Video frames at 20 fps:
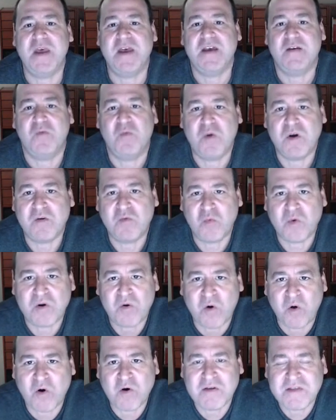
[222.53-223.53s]
We're
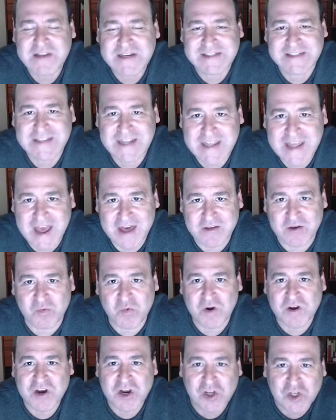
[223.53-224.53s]
all in this together.
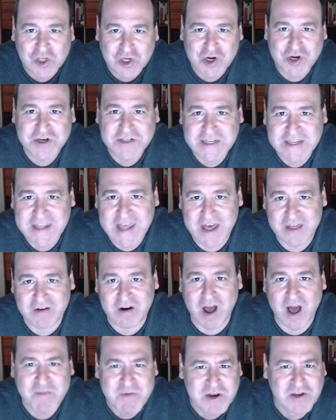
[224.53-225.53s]
We're going to learn together.
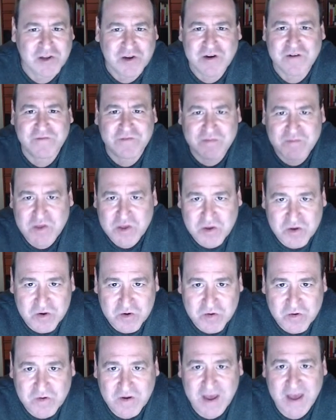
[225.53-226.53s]
I'm going to learn from
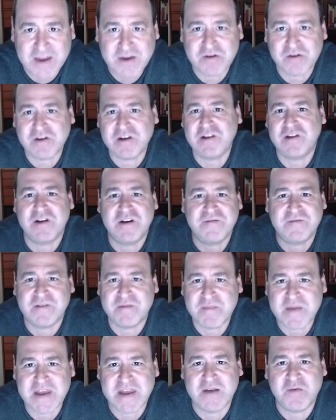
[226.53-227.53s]
you, and you're going to learn
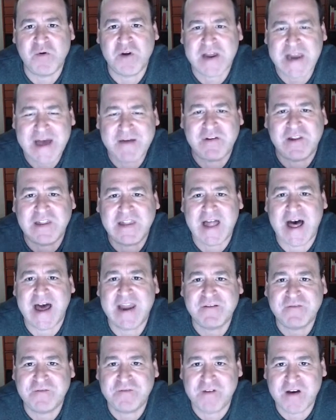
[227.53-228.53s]
from me. We're going to have a lot
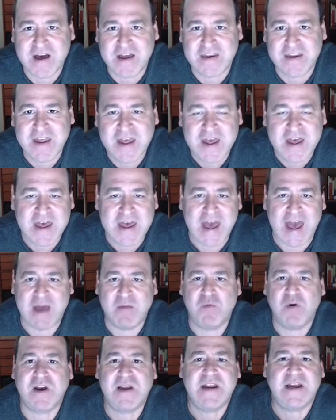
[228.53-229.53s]
of fun, and
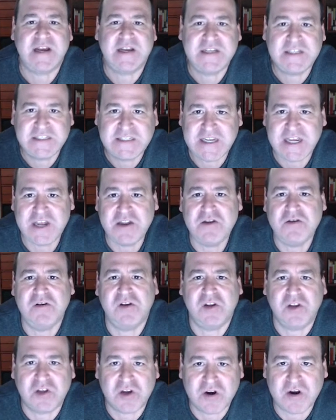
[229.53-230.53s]
we're going to continue to
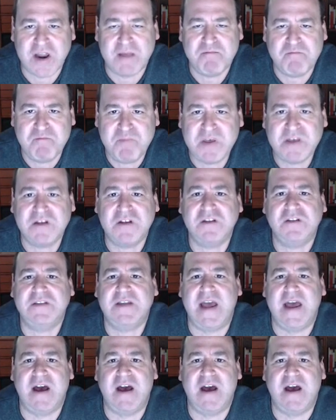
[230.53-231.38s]
learn and build